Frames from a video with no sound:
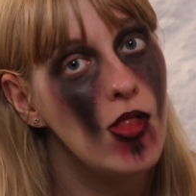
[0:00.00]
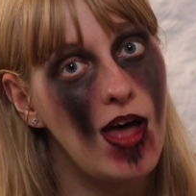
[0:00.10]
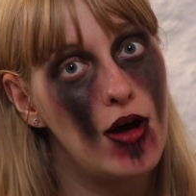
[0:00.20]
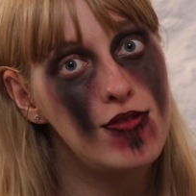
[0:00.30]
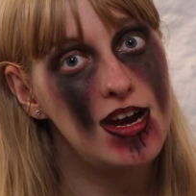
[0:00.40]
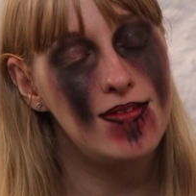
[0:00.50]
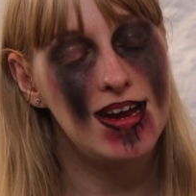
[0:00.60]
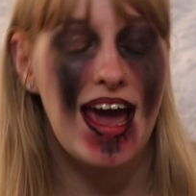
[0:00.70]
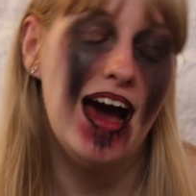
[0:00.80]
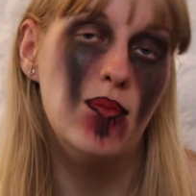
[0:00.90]
that really
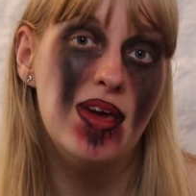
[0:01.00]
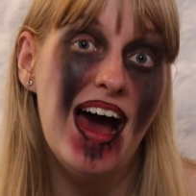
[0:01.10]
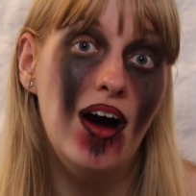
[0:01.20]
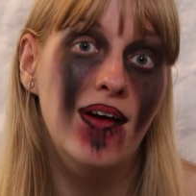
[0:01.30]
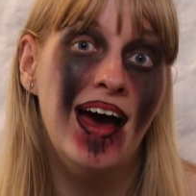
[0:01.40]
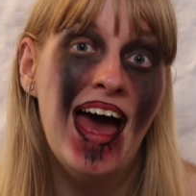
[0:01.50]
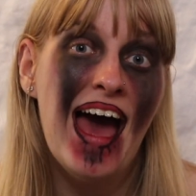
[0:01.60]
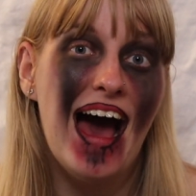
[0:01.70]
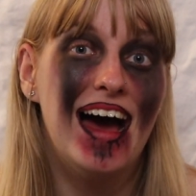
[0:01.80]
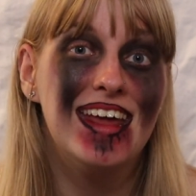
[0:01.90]
help me out,
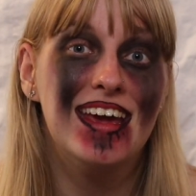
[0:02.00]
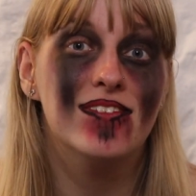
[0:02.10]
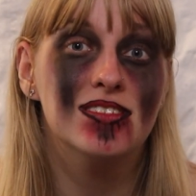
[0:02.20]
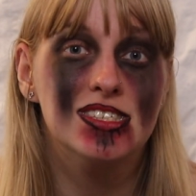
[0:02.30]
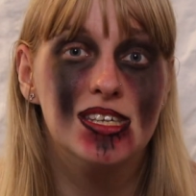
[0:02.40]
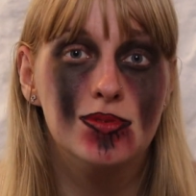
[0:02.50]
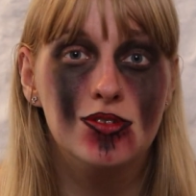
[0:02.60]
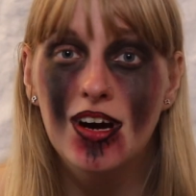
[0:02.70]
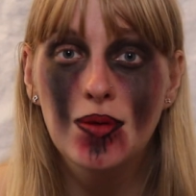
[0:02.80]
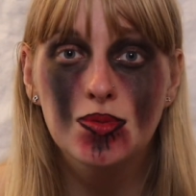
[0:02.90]
and even
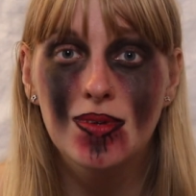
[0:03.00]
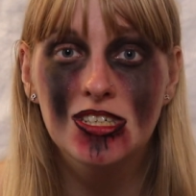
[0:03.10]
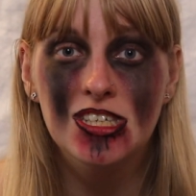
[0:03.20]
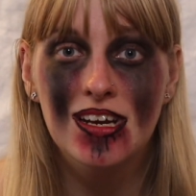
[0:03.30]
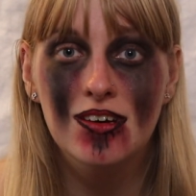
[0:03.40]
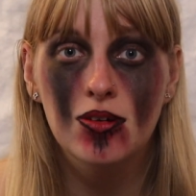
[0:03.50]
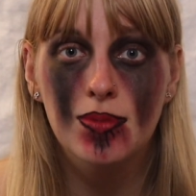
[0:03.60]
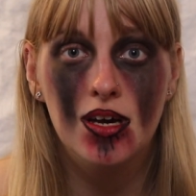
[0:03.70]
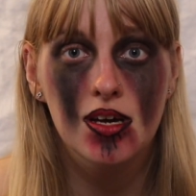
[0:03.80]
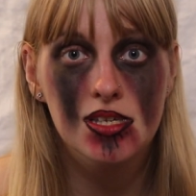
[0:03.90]
subscribe to my channel
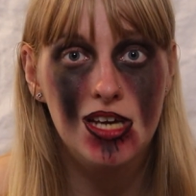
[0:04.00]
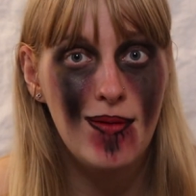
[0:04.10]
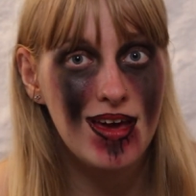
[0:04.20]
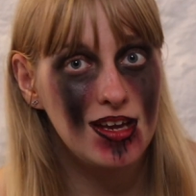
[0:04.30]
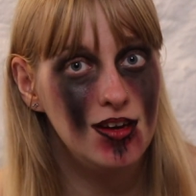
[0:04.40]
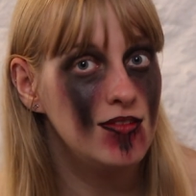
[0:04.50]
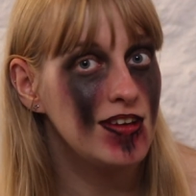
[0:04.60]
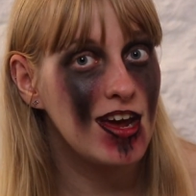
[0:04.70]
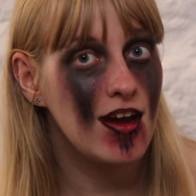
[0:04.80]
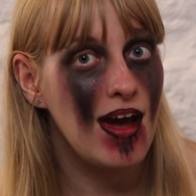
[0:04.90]
because I make a new
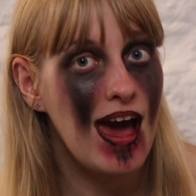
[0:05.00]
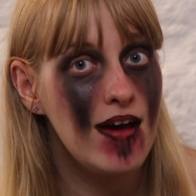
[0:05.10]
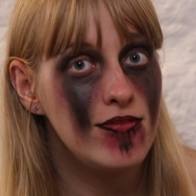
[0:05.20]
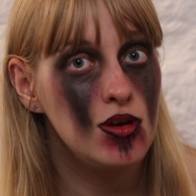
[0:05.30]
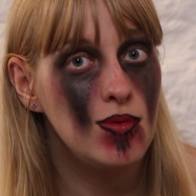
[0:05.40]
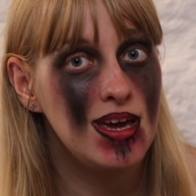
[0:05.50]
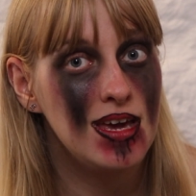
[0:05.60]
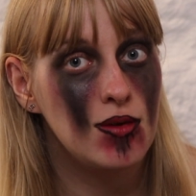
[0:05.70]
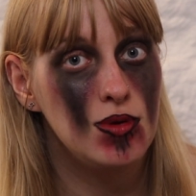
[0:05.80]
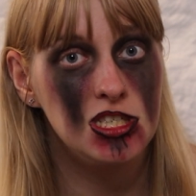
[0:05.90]
video every week
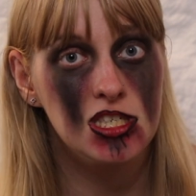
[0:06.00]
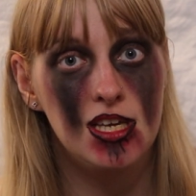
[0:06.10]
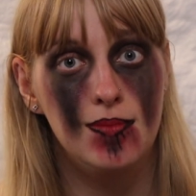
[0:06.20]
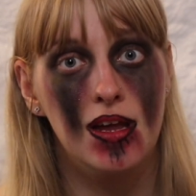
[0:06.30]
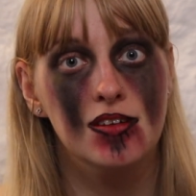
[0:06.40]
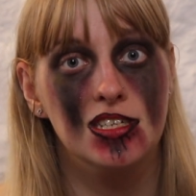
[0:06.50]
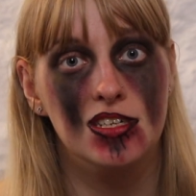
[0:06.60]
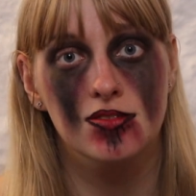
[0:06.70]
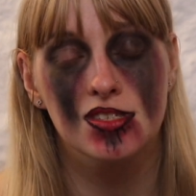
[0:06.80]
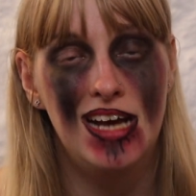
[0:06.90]
which is uploaded
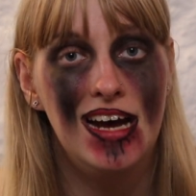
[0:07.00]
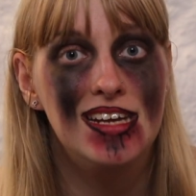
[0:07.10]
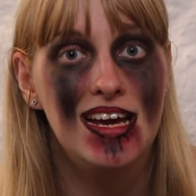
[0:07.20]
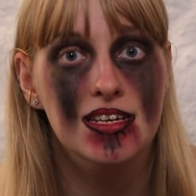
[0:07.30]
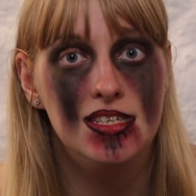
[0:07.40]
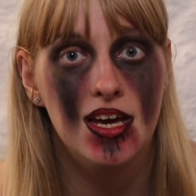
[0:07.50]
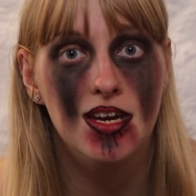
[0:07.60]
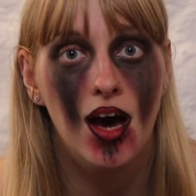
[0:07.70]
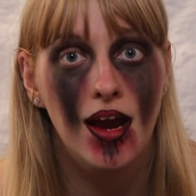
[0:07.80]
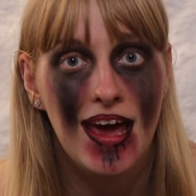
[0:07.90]
on Saturdays at
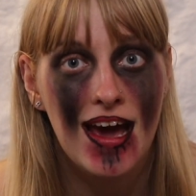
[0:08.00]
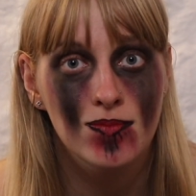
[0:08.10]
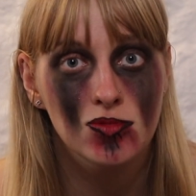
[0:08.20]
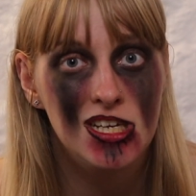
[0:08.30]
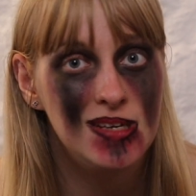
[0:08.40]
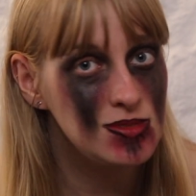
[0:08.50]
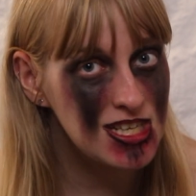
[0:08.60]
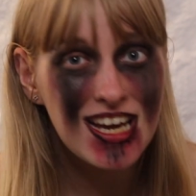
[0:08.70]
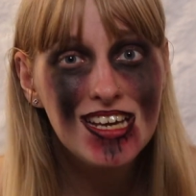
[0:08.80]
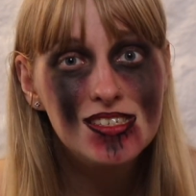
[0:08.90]
9 AM
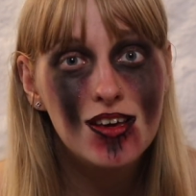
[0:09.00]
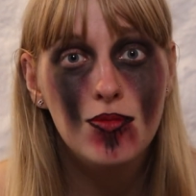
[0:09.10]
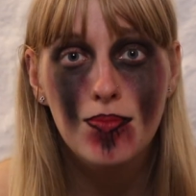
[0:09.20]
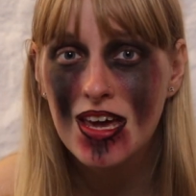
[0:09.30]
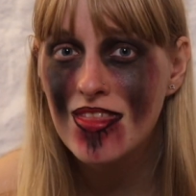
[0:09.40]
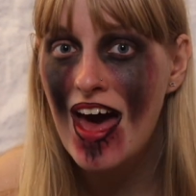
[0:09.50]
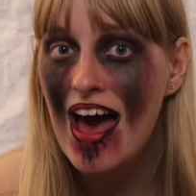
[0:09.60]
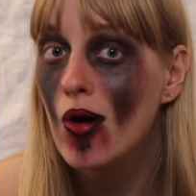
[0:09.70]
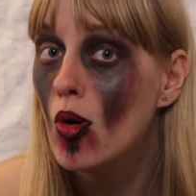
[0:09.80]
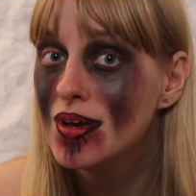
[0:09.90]
GMT, so be
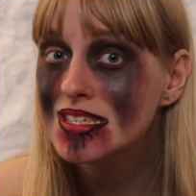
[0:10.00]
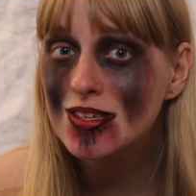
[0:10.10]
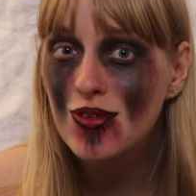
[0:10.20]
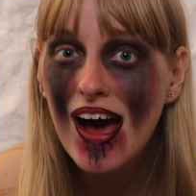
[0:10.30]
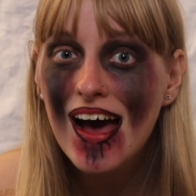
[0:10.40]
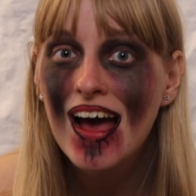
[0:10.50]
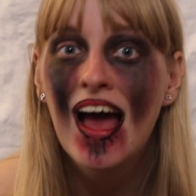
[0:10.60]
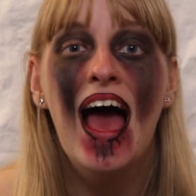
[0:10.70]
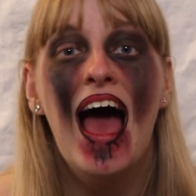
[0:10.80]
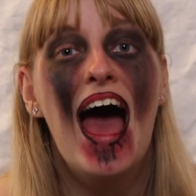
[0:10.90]
there or be square.
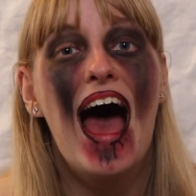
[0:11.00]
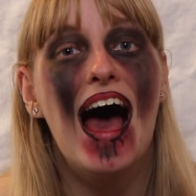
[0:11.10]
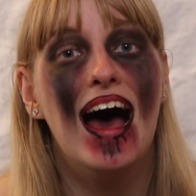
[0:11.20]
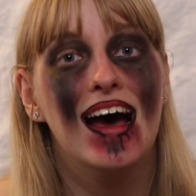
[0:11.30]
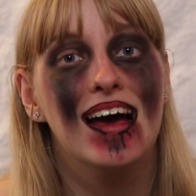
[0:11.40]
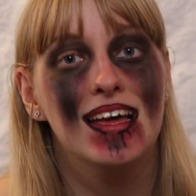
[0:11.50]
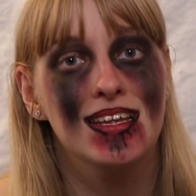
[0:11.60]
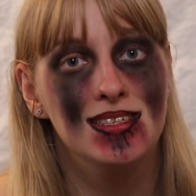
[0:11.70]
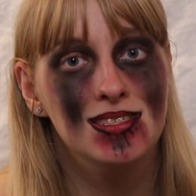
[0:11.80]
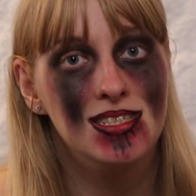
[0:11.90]

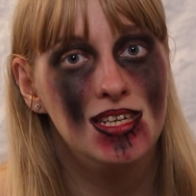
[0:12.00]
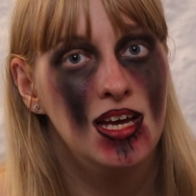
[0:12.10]
And